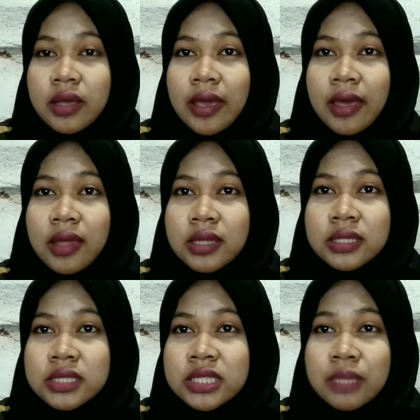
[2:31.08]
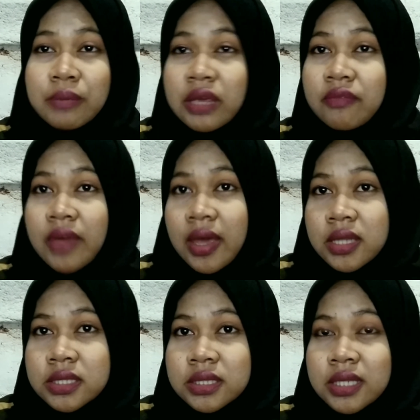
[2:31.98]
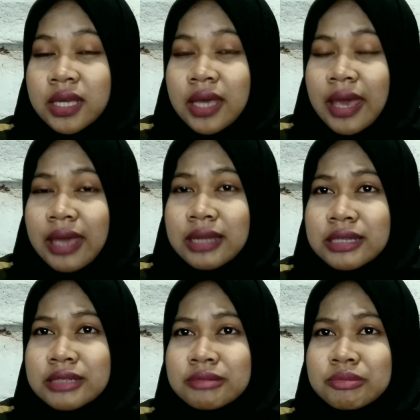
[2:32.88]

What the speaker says: and some events, and